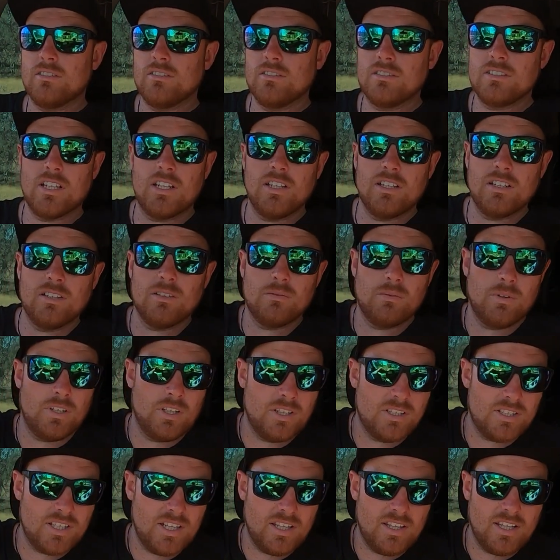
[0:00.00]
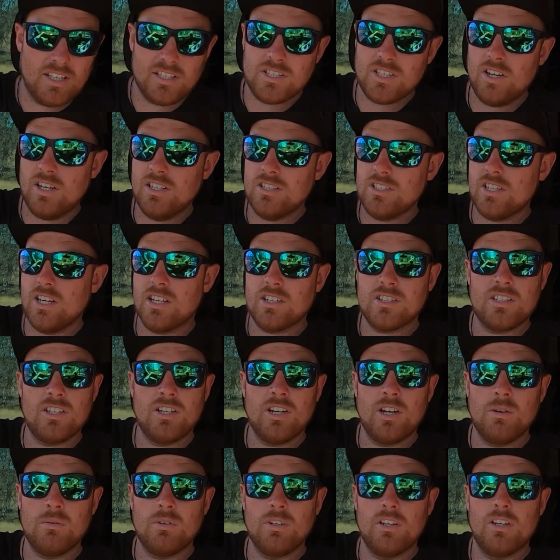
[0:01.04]
So when you see these signs, you actually
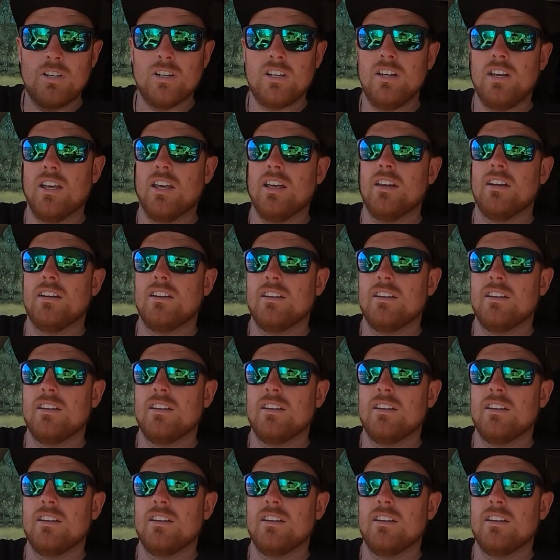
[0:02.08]
know what you're looking at.